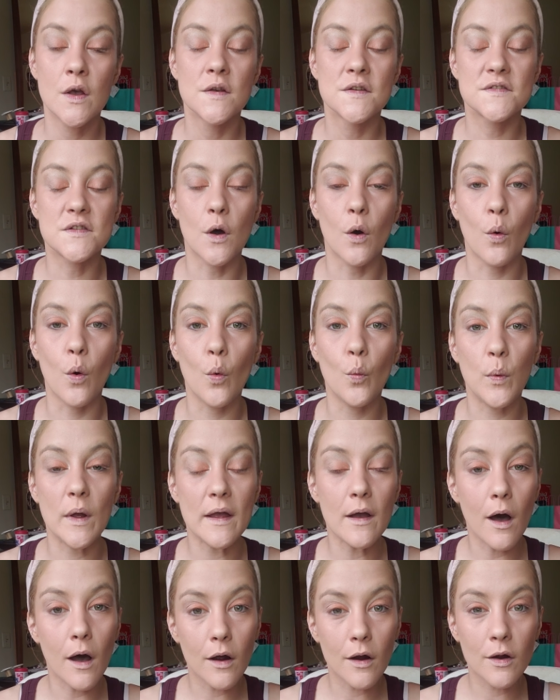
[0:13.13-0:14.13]
So
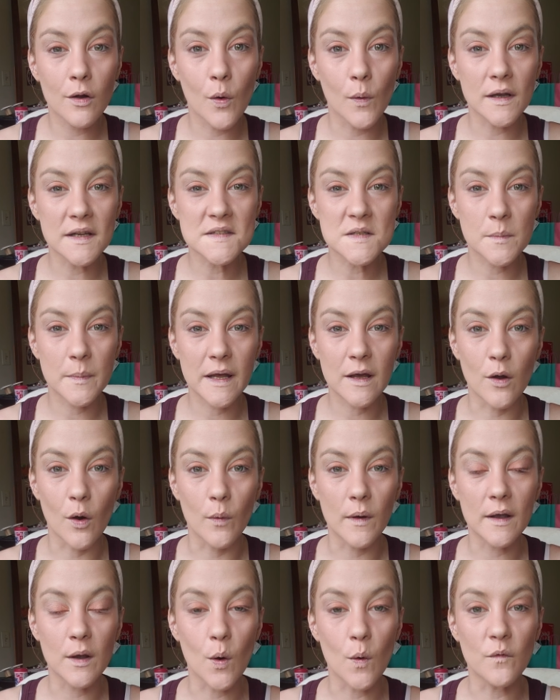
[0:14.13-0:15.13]
we are going to be
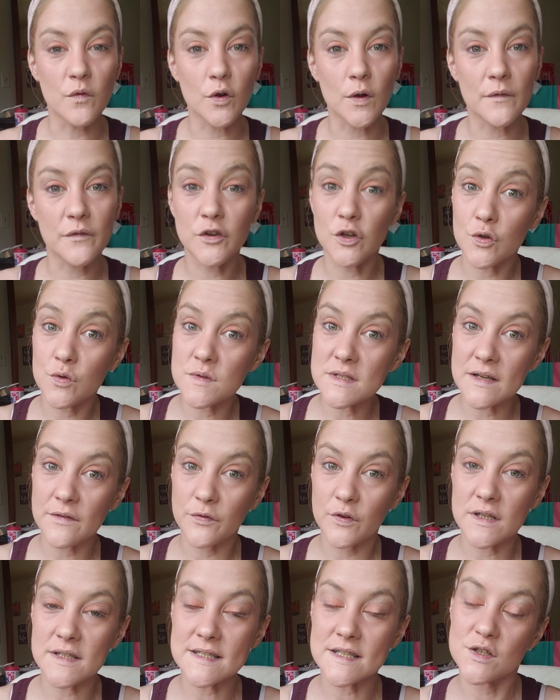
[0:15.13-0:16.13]
going over a few
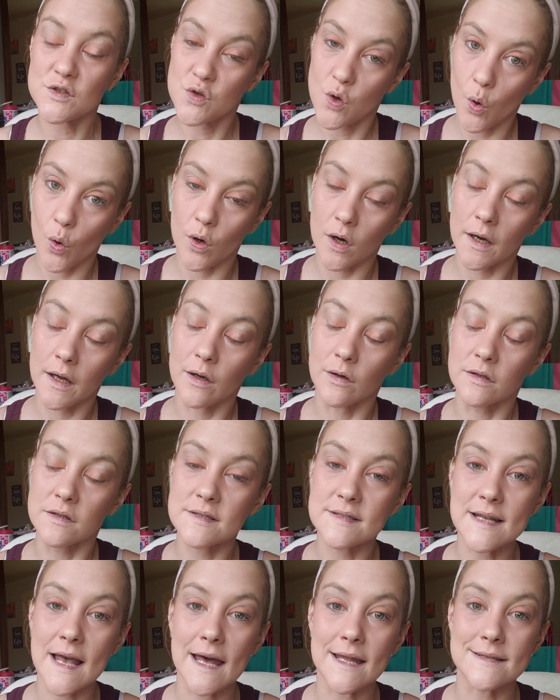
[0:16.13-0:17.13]
different
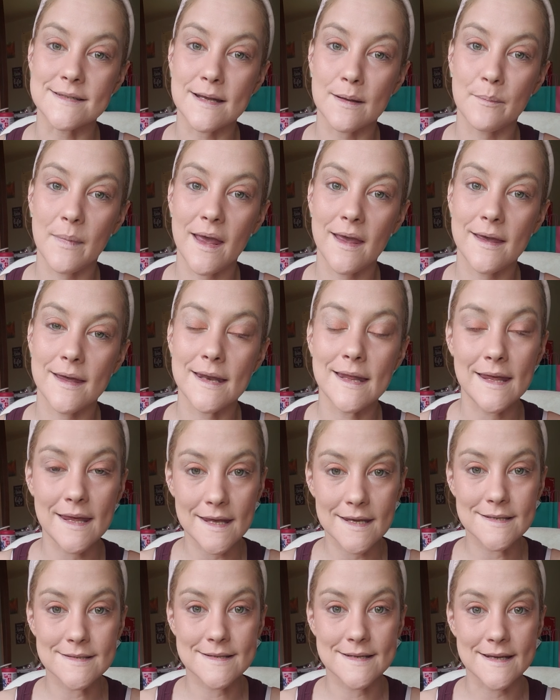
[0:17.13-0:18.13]
tutorials, and to make it
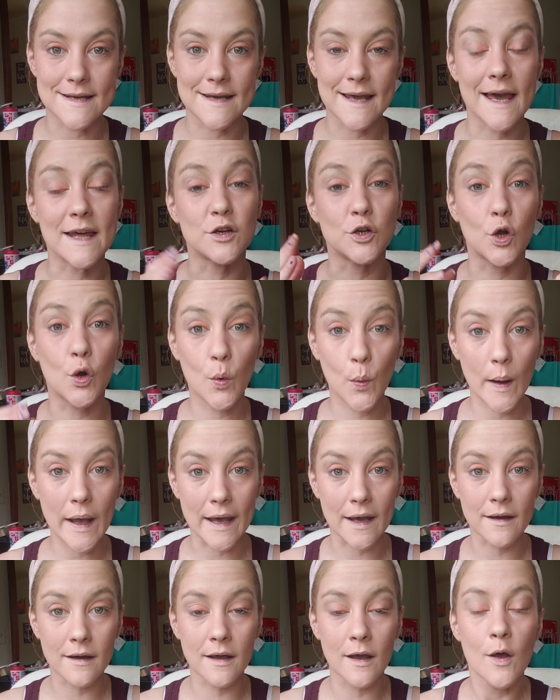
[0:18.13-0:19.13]
easy and
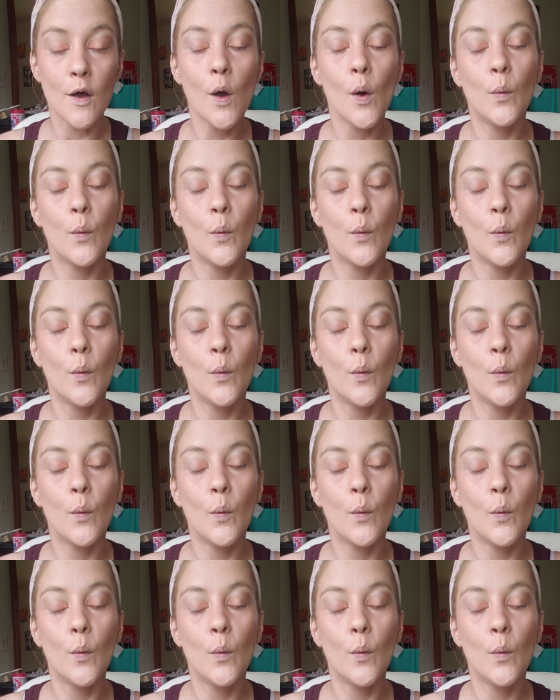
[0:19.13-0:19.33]
quick,